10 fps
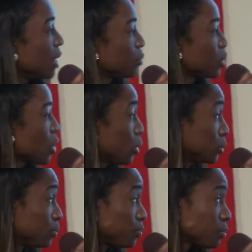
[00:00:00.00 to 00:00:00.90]

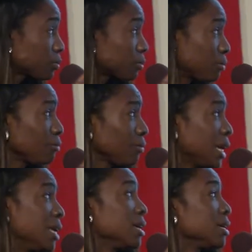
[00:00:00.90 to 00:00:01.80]
So
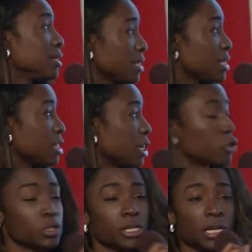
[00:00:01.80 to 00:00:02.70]
this is
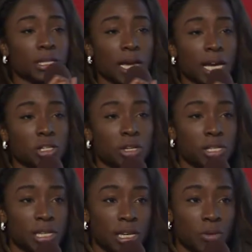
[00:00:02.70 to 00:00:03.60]
interesting. The
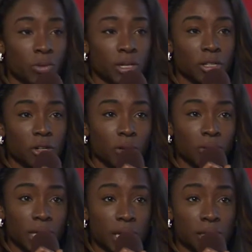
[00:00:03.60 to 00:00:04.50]
HRC
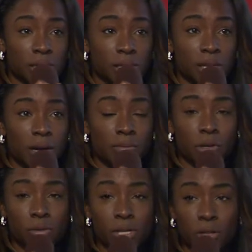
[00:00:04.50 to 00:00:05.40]
lists
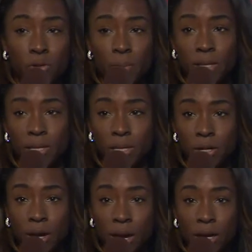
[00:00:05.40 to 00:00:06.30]
those that know about the
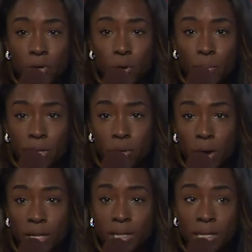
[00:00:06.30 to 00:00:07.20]
Corporate
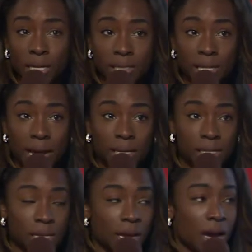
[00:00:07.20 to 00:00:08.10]
Equality
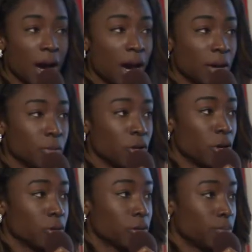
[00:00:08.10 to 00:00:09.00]
Index.
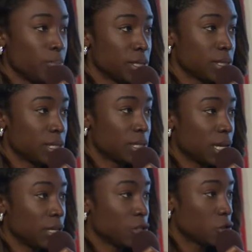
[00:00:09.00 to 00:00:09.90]
Businesses
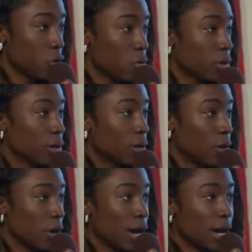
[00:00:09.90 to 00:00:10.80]
get a score
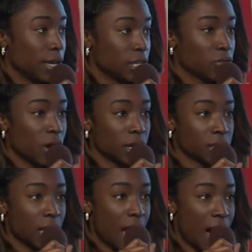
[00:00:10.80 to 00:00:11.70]
as far
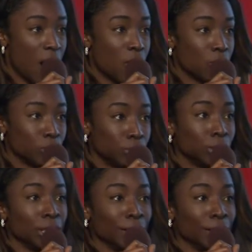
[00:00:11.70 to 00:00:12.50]
as how